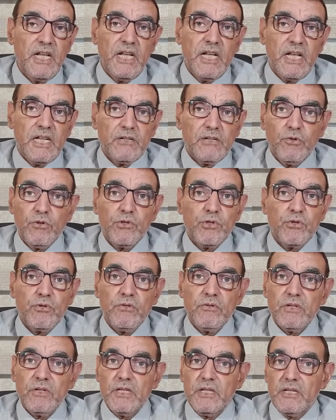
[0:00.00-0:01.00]
are
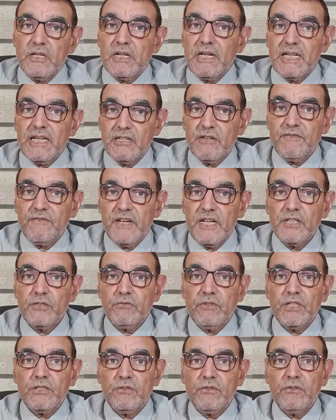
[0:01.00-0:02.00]
also classified
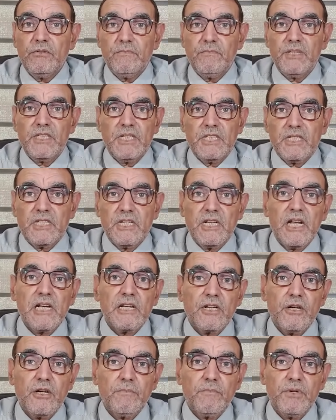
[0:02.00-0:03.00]
by the medicinal
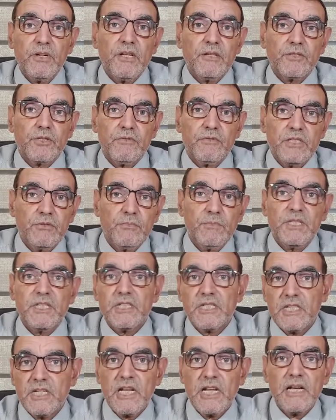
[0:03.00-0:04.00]
compounds, with the
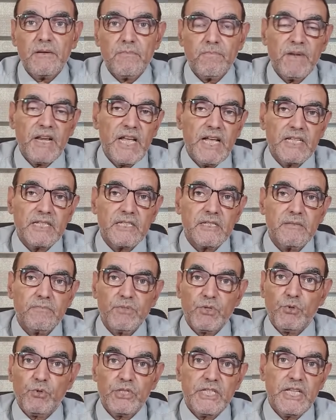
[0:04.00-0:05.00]
medicinal plants,
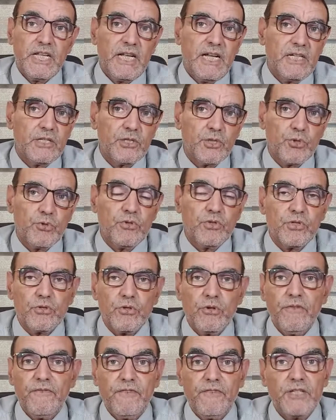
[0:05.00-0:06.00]
because they are source
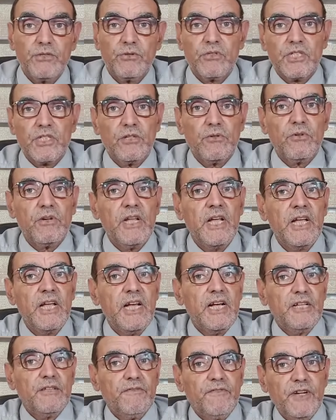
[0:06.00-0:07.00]
of phytosterol
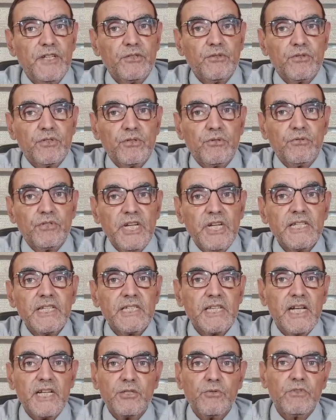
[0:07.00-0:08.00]
and
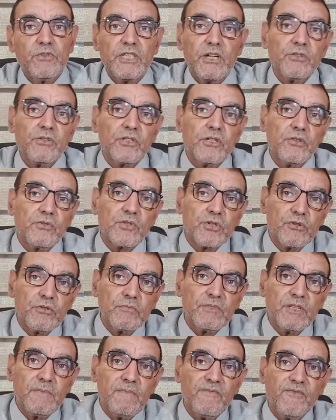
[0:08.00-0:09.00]
phytoestrogens, and we don't
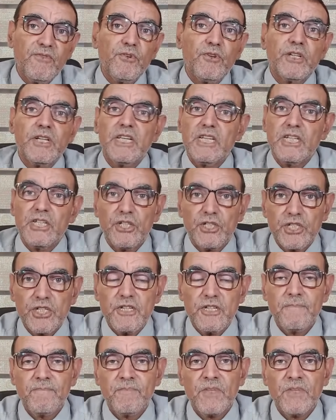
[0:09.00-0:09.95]
consume them for energy,